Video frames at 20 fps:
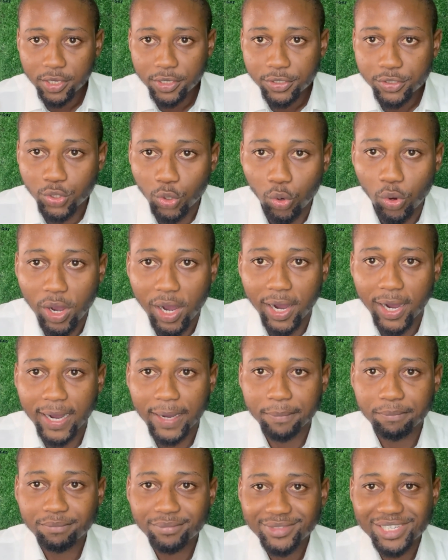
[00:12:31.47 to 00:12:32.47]
So
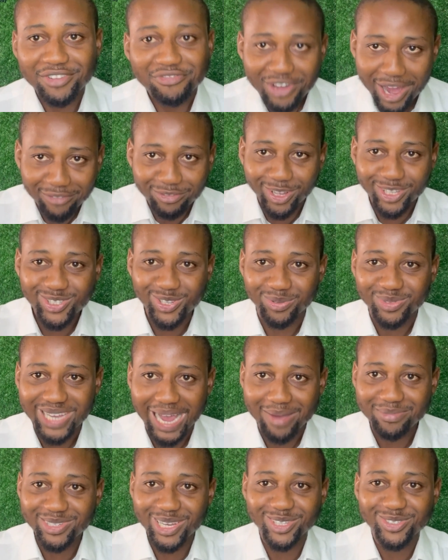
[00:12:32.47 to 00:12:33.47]
if you have not
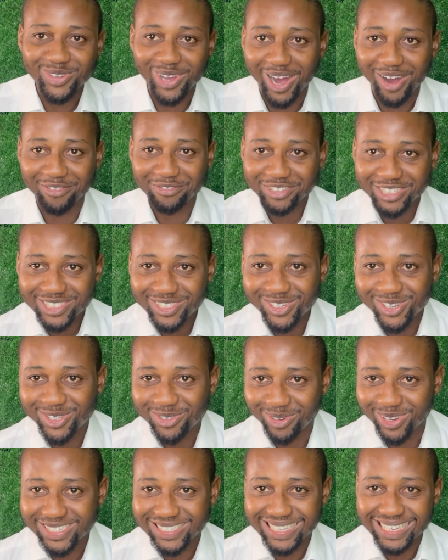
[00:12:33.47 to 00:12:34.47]
subscribed yet to our
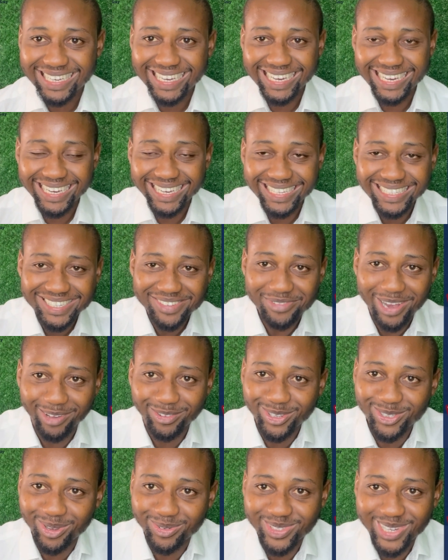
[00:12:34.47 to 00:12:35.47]
videos, once again, if you have
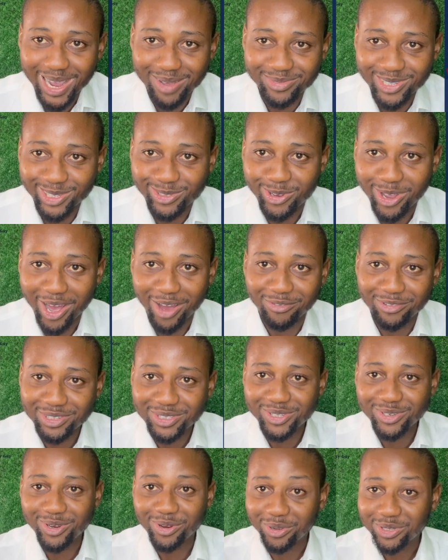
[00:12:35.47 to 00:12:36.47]
not subscribed yet to our
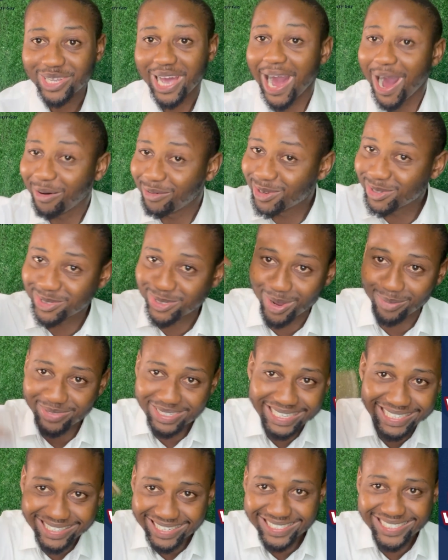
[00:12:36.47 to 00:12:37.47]
videos, I won't stop
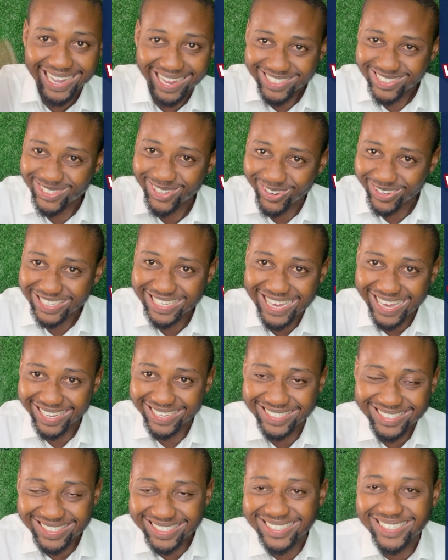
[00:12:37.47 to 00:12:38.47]
bringing it at your
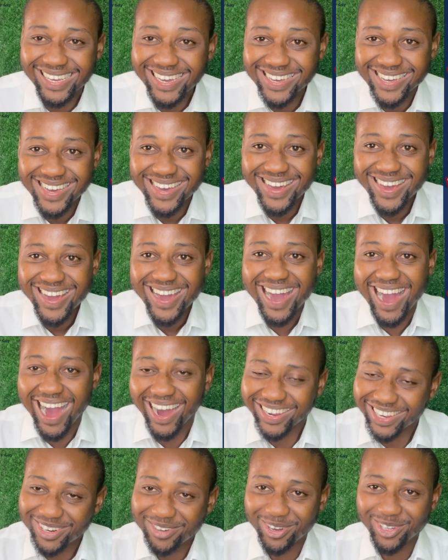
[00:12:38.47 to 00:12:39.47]
ears. I
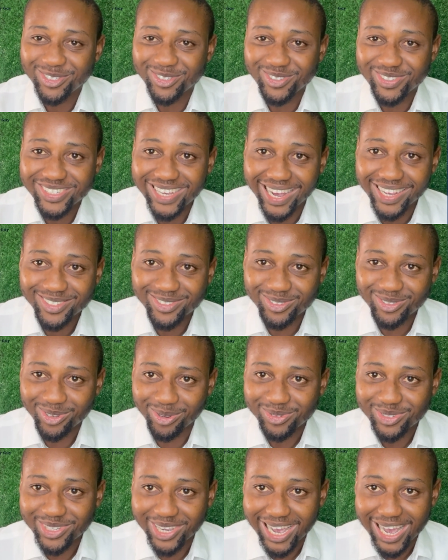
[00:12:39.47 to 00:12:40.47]
really want you guys to
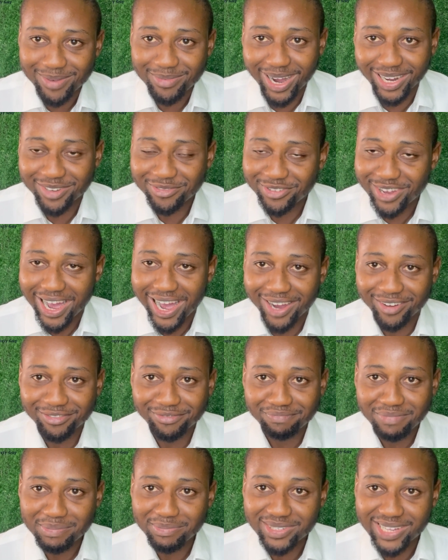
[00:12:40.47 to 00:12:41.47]
subscribe, and if you
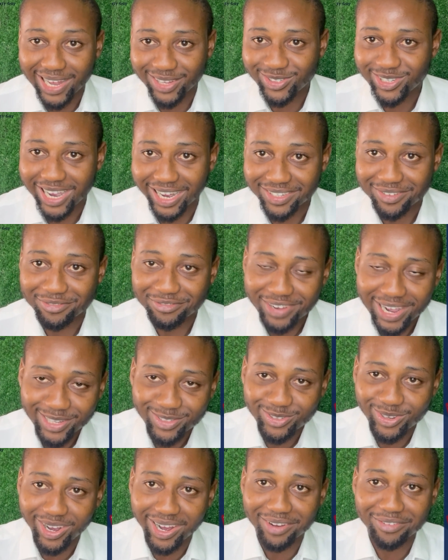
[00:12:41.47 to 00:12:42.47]
have people that you can invite
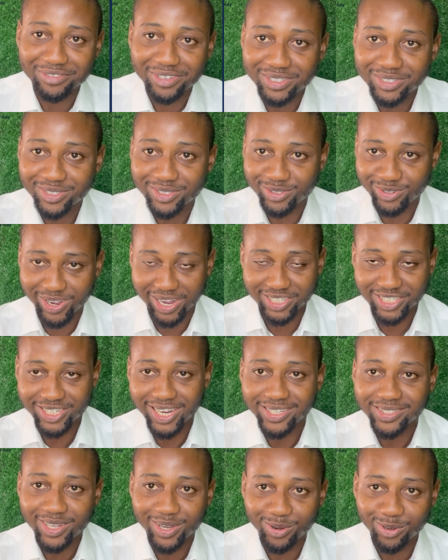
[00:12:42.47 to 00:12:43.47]
to our videos, to our
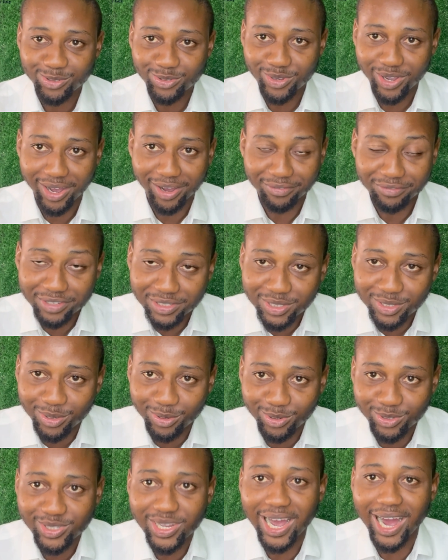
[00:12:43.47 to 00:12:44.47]
channel, to our
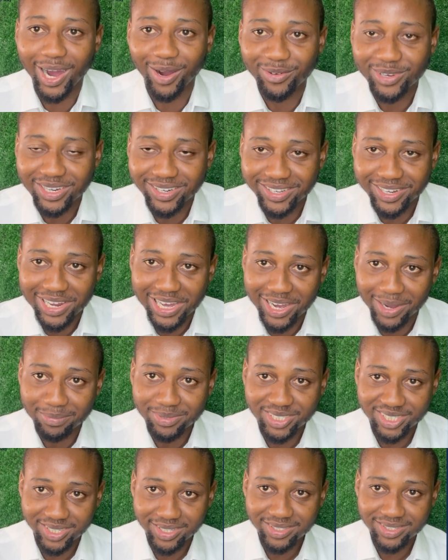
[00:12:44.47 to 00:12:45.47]
videos, I would really
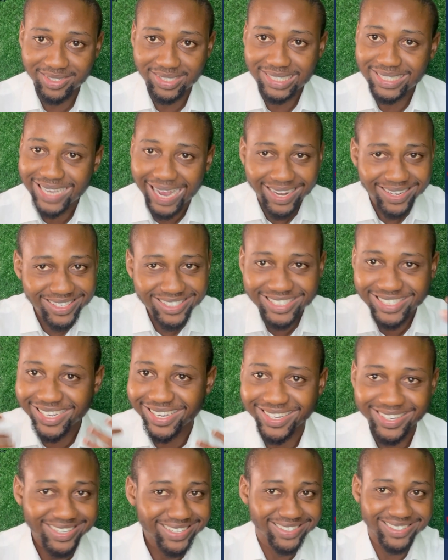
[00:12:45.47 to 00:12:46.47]
appreciate it. Kindly
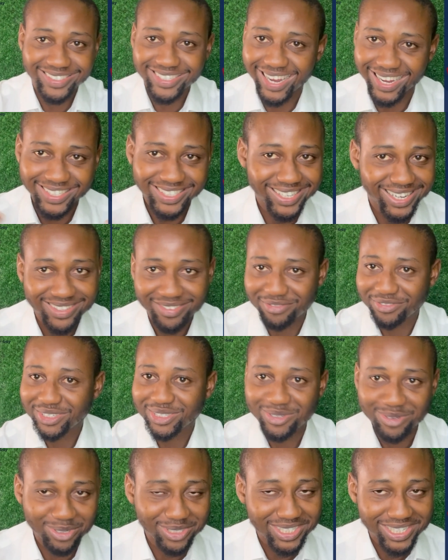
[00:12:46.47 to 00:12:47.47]
share the
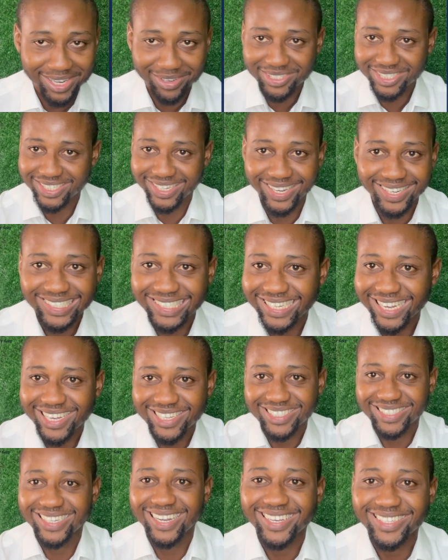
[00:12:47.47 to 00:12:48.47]
video, share
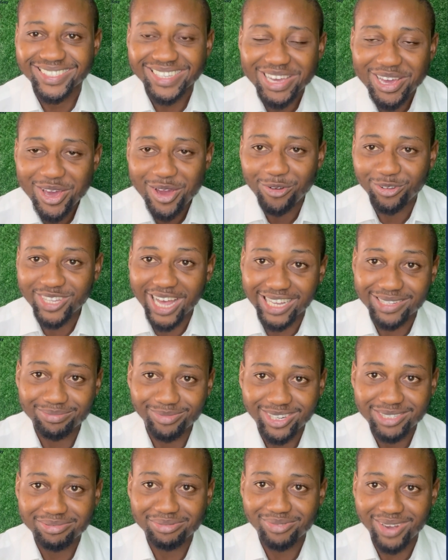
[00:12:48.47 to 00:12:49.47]
it with as
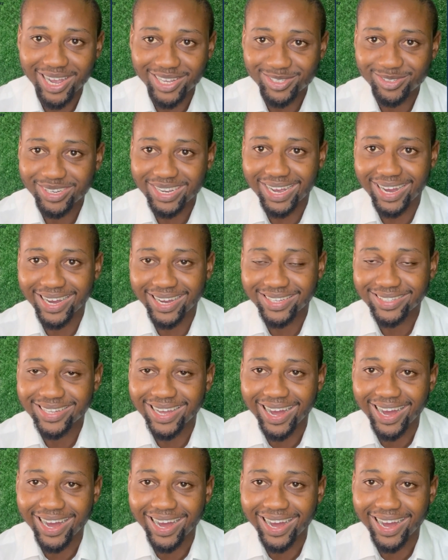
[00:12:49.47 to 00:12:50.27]
much people as you can.